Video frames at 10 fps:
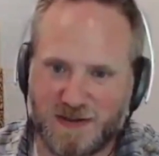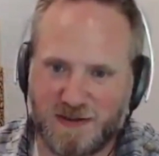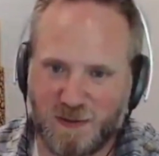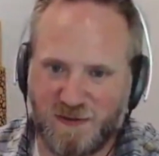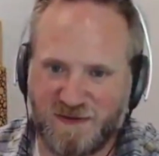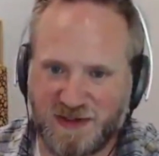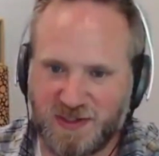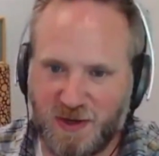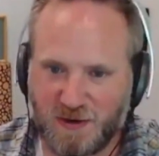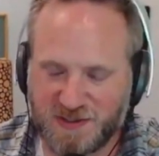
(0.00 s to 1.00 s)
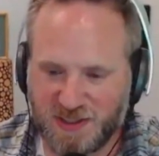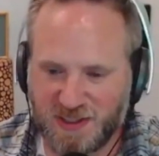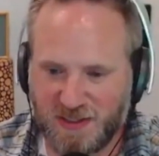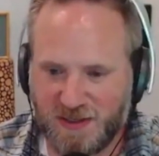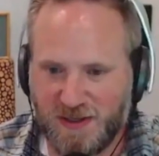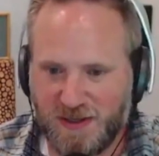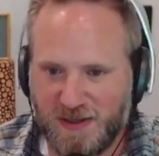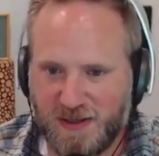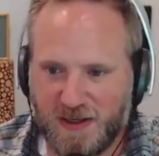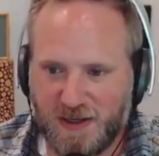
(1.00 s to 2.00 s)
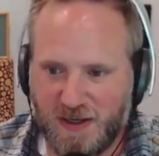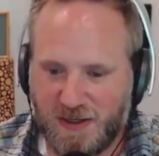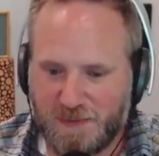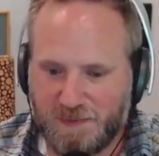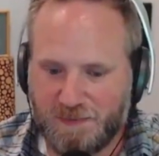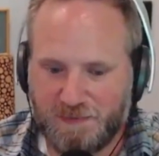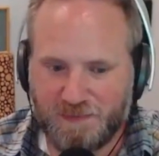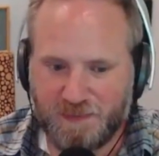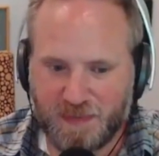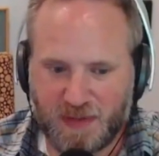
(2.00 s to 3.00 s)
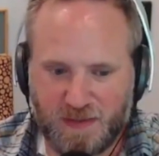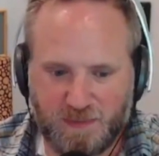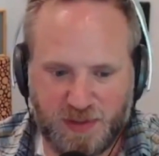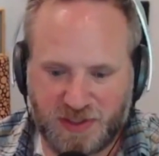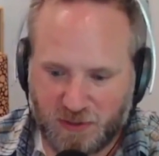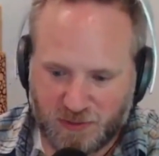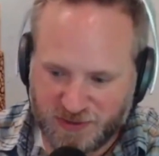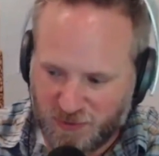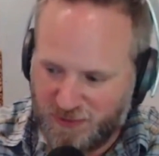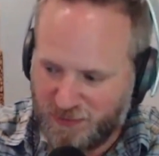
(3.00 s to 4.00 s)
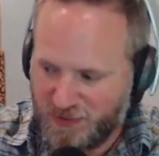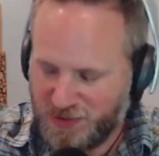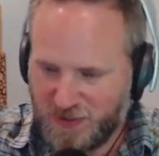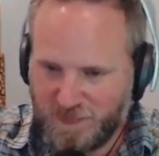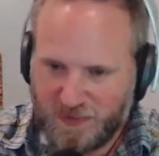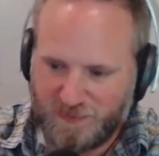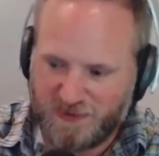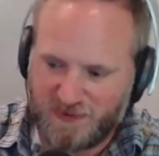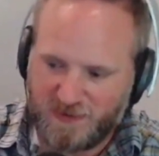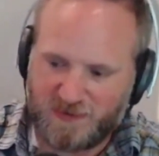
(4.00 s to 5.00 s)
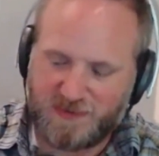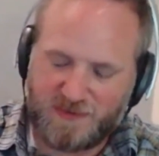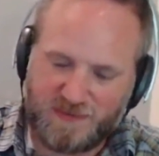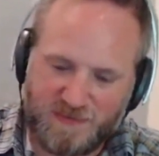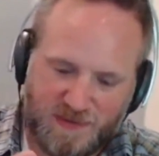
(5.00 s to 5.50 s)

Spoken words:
rear facing car seat. But the girls were able to jump up onto the